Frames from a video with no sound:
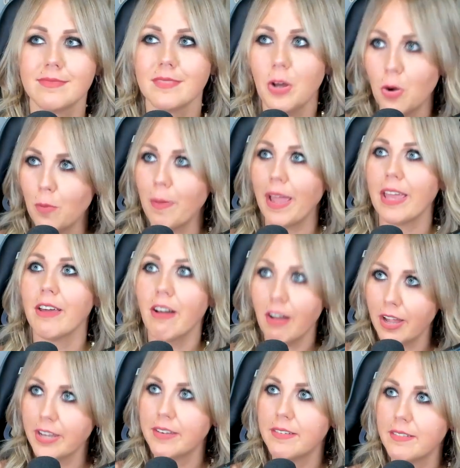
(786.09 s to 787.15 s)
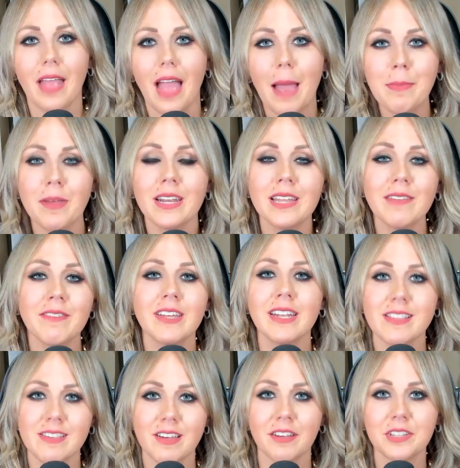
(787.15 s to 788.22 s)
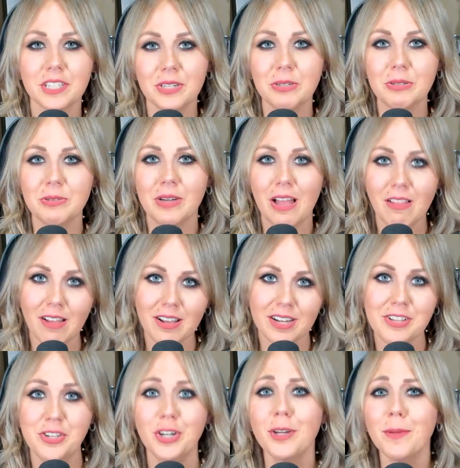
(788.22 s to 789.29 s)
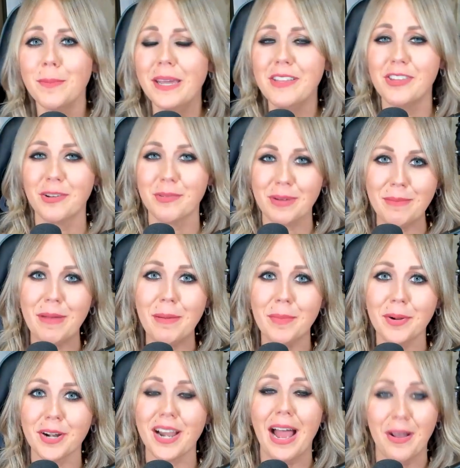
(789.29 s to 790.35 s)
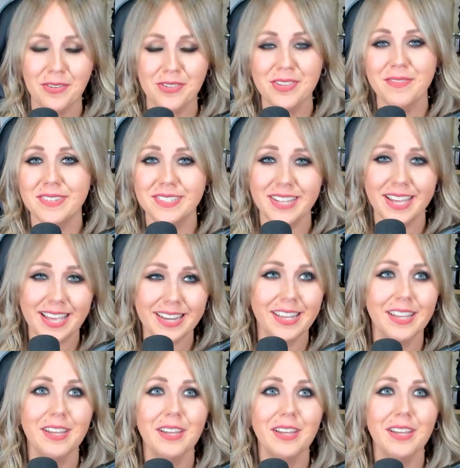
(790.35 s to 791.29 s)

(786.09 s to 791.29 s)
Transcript: oh my God. I'm not even going to tell you how long it took me to remember House of the Dead.